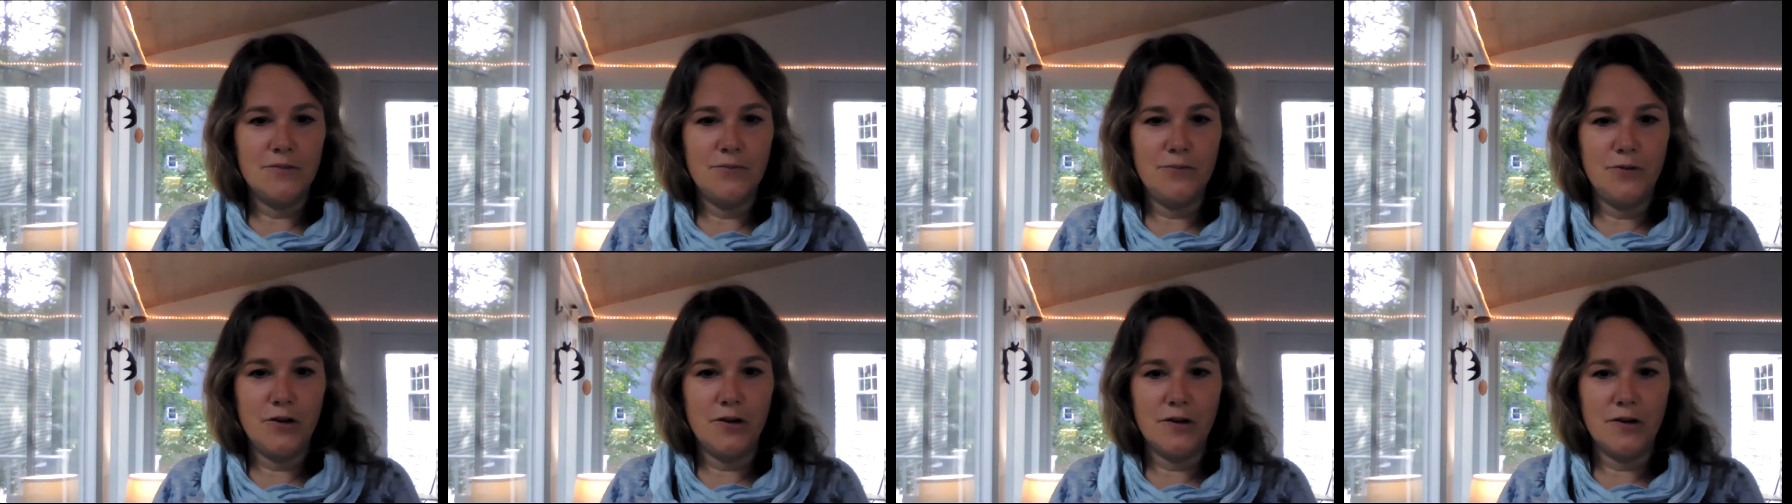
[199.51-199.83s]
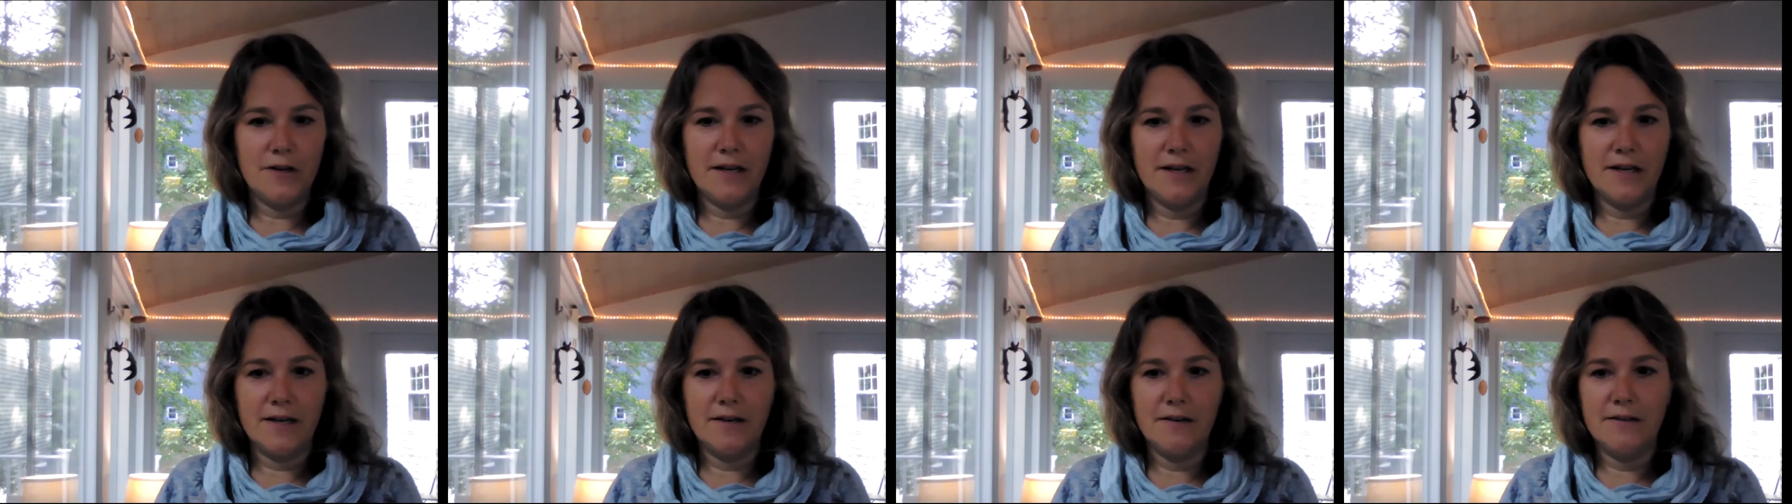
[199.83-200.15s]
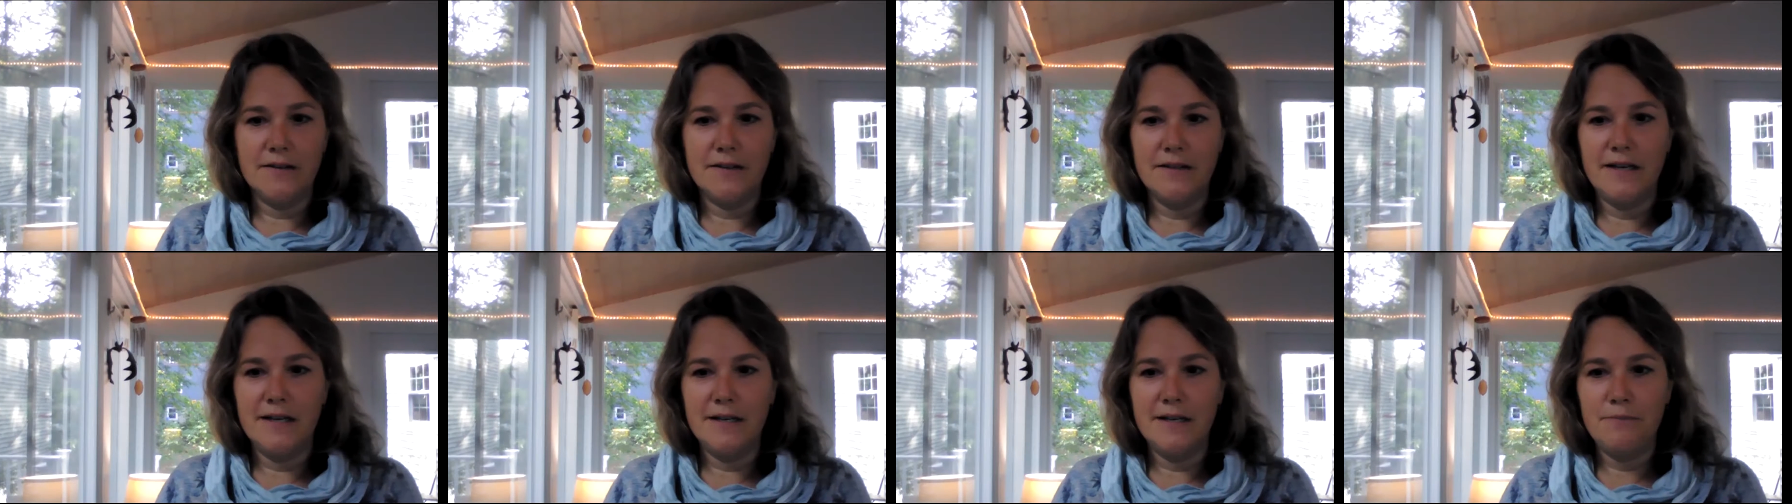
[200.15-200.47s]
working
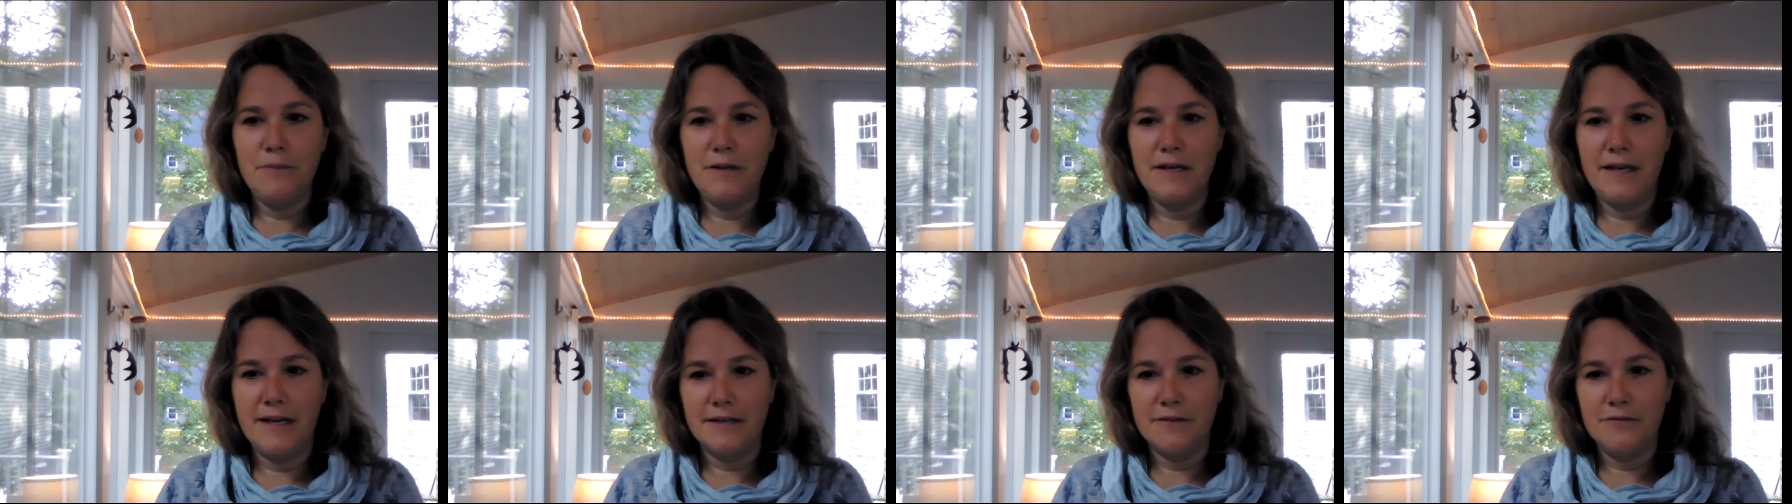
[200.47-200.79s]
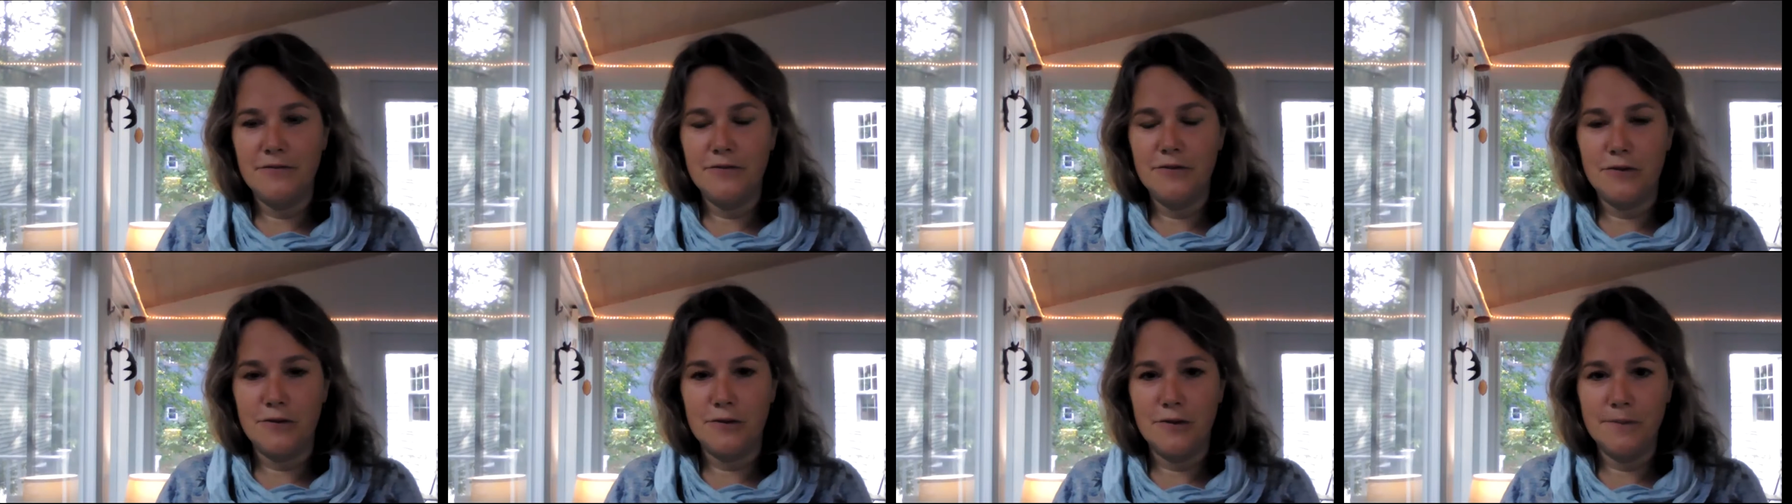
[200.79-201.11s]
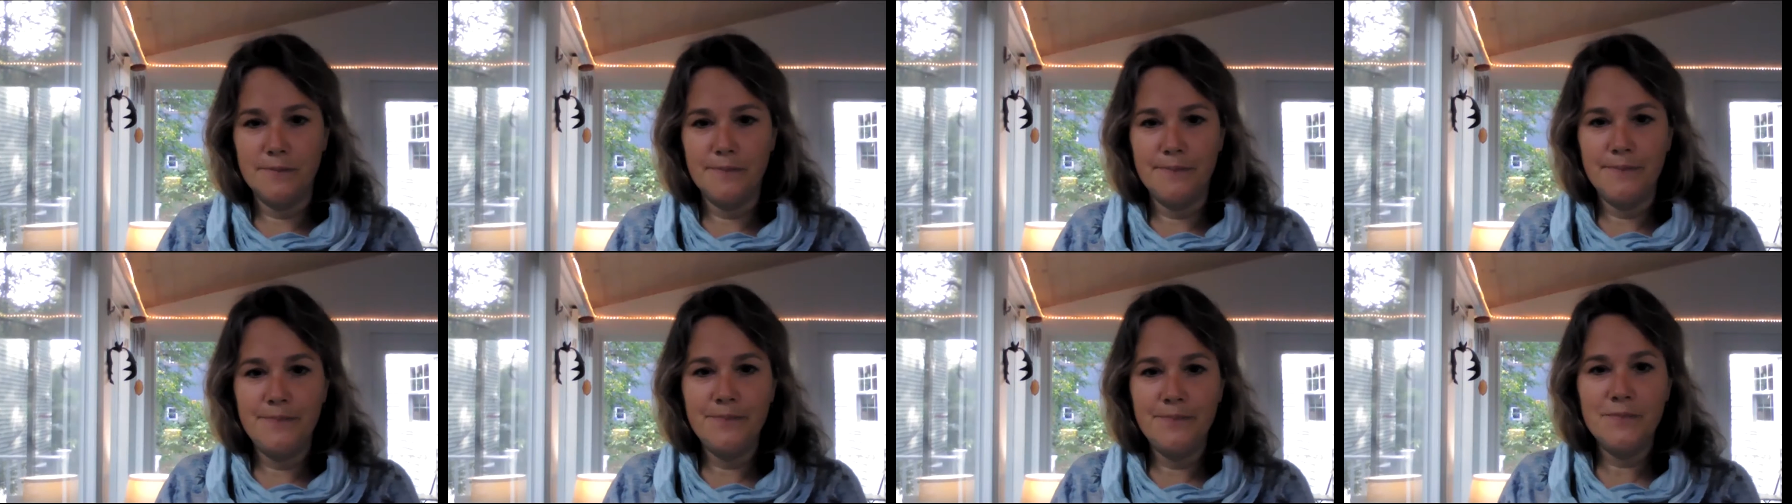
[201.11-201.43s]
on that
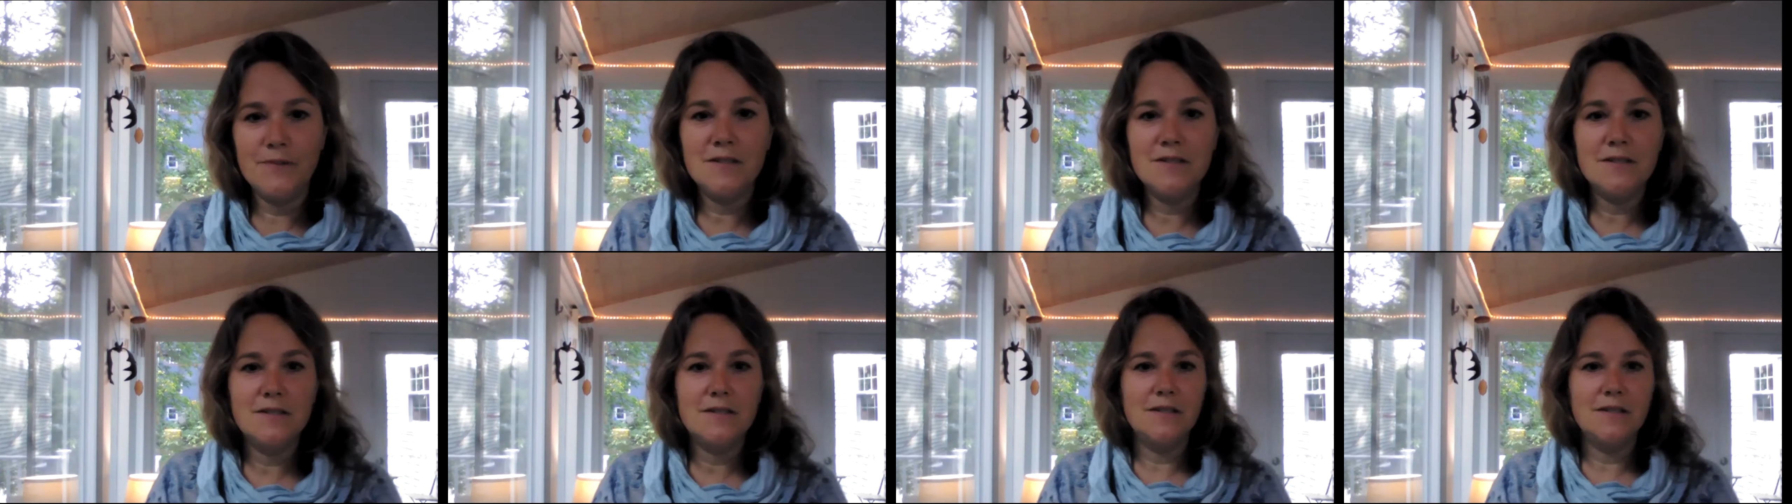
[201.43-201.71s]
platform.